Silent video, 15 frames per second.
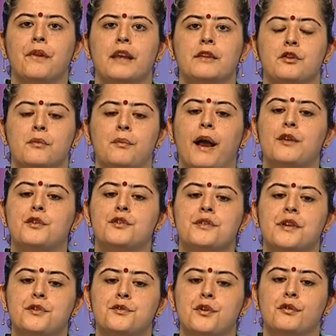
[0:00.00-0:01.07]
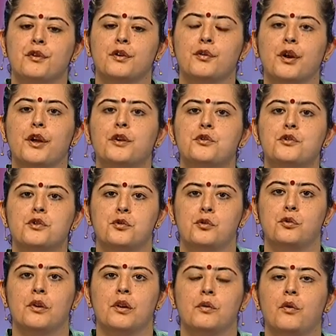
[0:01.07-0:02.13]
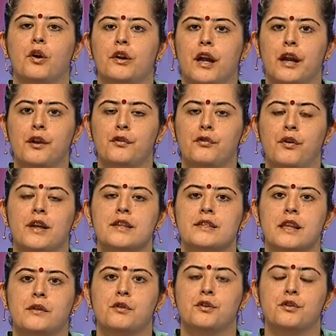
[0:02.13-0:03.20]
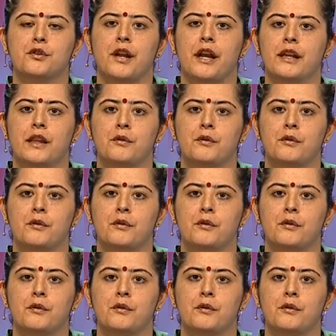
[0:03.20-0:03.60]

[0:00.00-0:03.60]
So imagine such children going to school, what kind of fuss they would create.